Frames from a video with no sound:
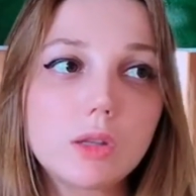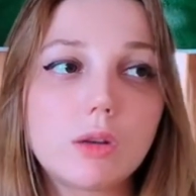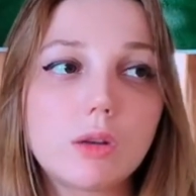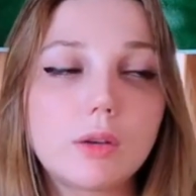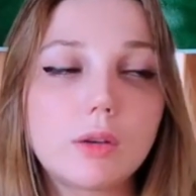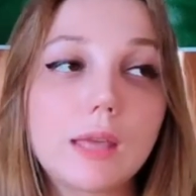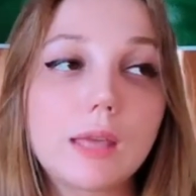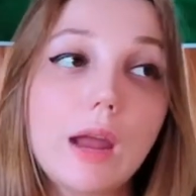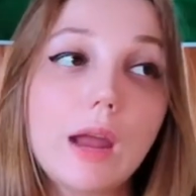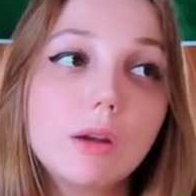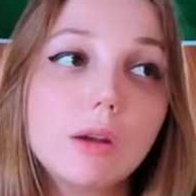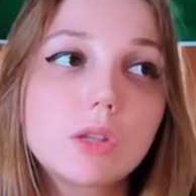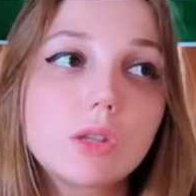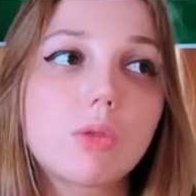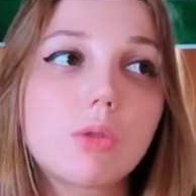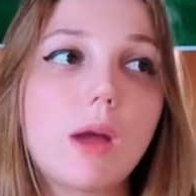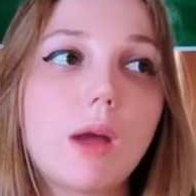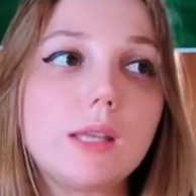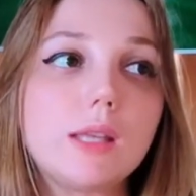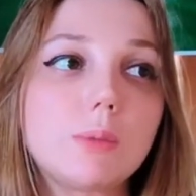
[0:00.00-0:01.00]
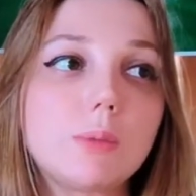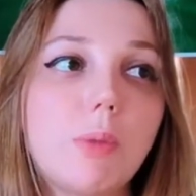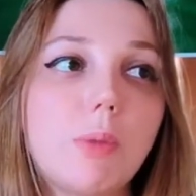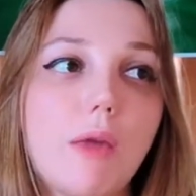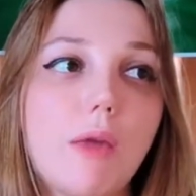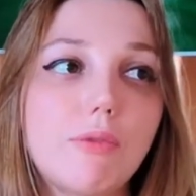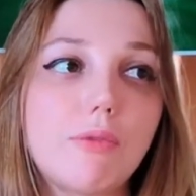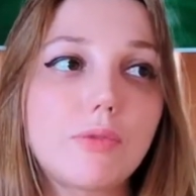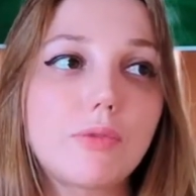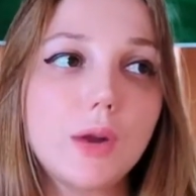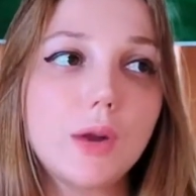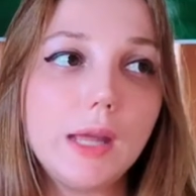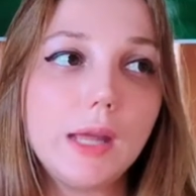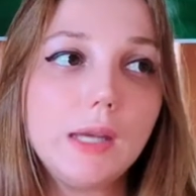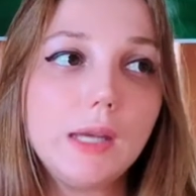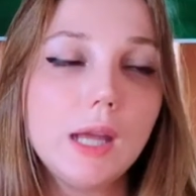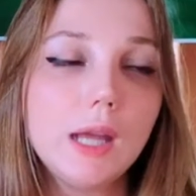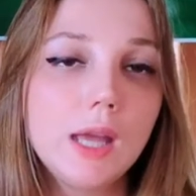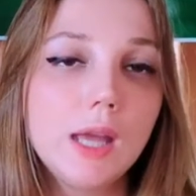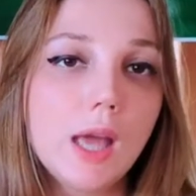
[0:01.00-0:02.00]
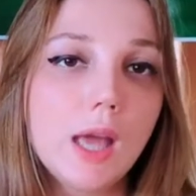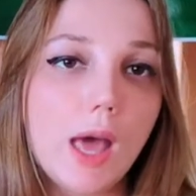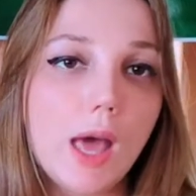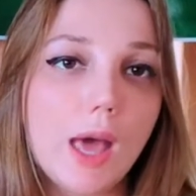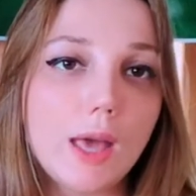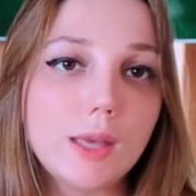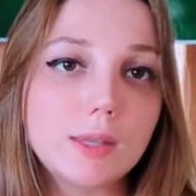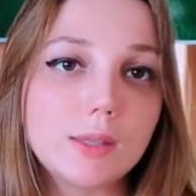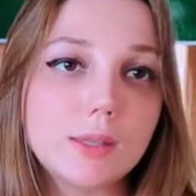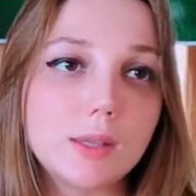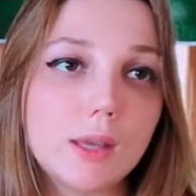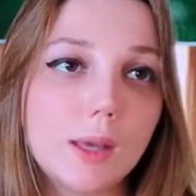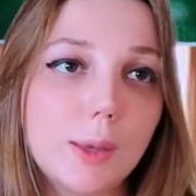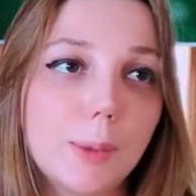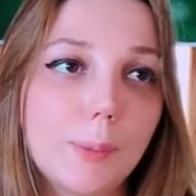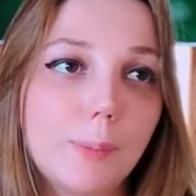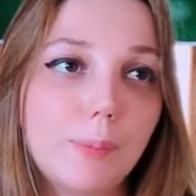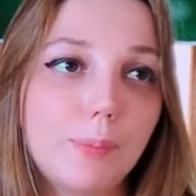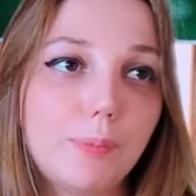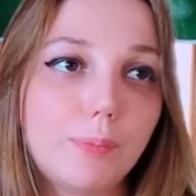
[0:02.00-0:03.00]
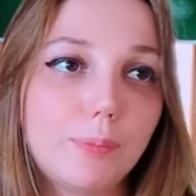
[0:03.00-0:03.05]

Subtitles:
characterize my friend as a